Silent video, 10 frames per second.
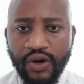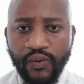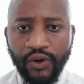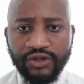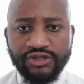
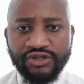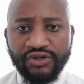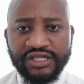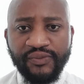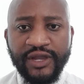We also saw
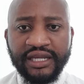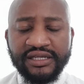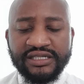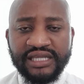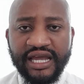some
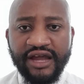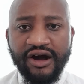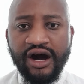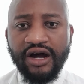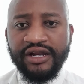weakness there
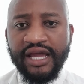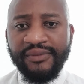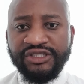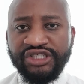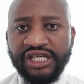on
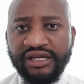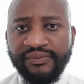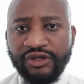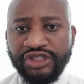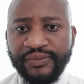M&G
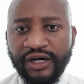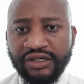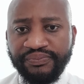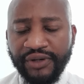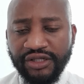emerging
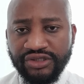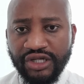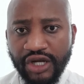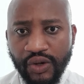market bonds,